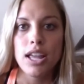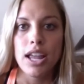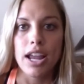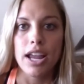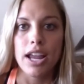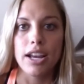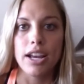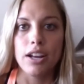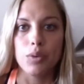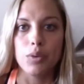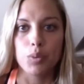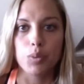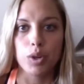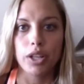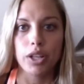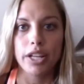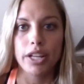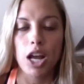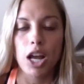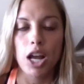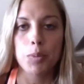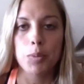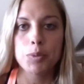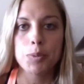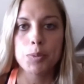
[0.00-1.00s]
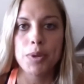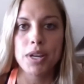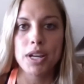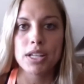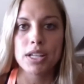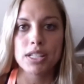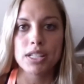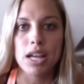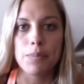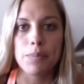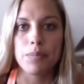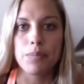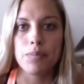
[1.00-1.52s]
And it really helps me
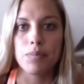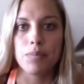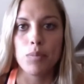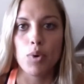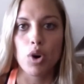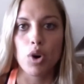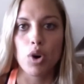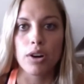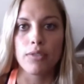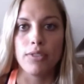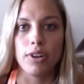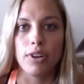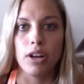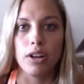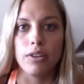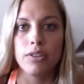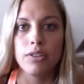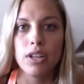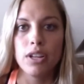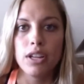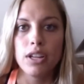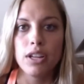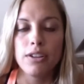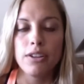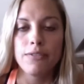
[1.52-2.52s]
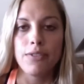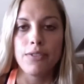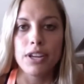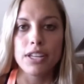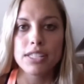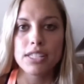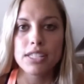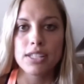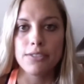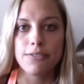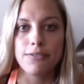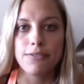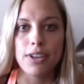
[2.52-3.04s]
because I'm more of a
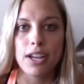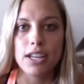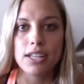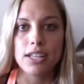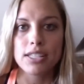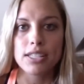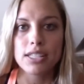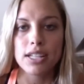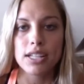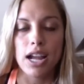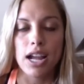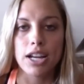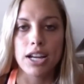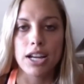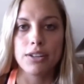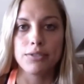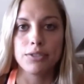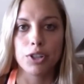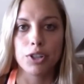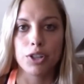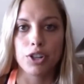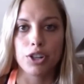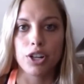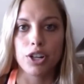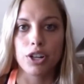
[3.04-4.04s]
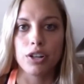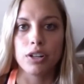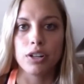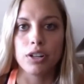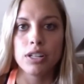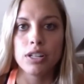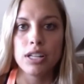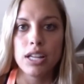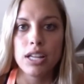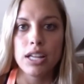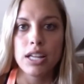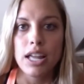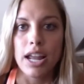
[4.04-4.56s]
face-to-face kind of
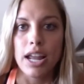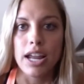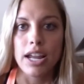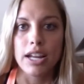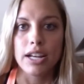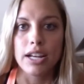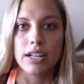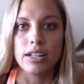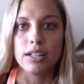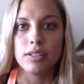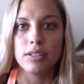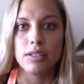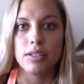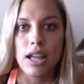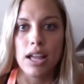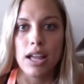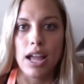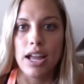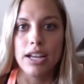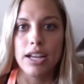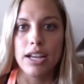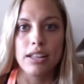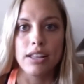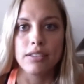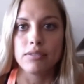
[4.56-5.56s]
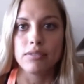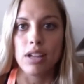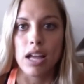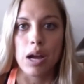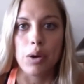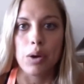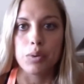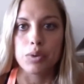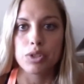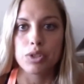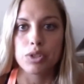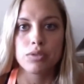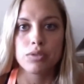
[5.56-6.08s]
learner, and I
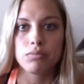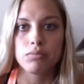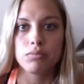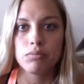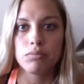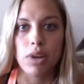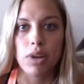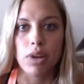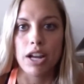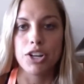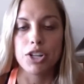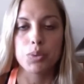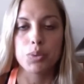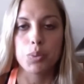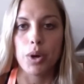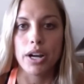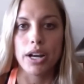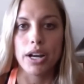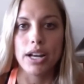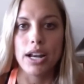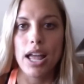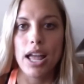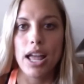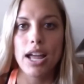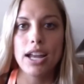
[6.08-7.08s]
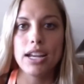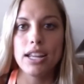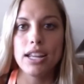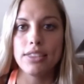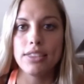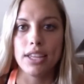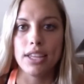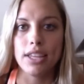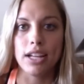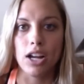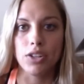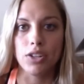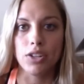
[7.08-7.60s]
just wanted
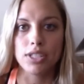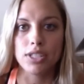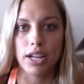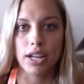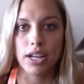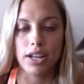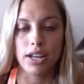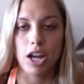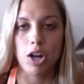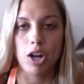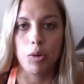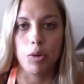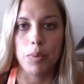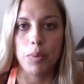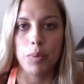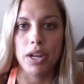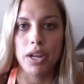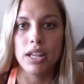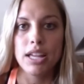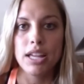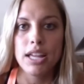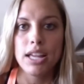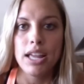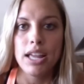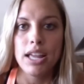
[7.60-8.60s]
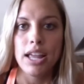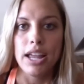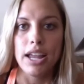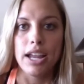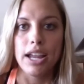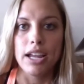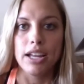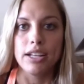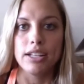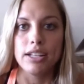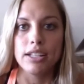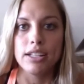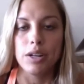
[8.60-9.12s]
anything else that could help me.
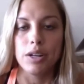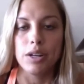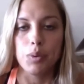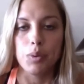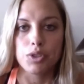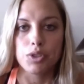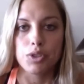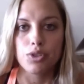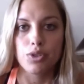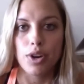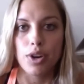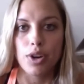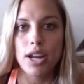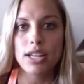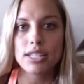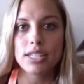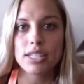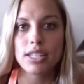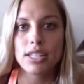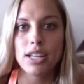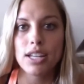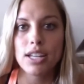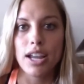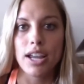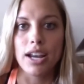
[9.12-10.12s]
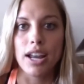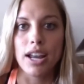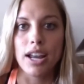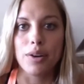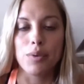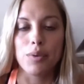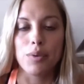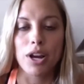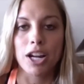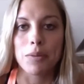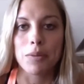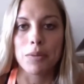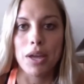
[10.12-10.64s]
And it was great, and I
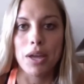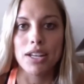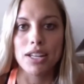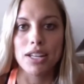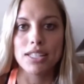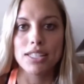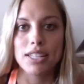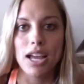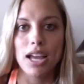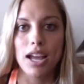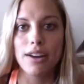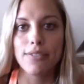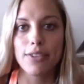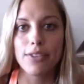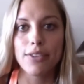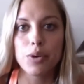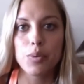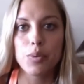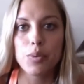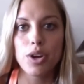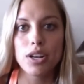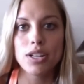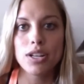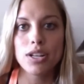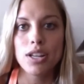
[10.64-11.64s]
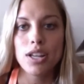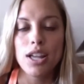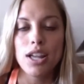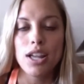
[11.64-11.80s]
recommend it to everyone.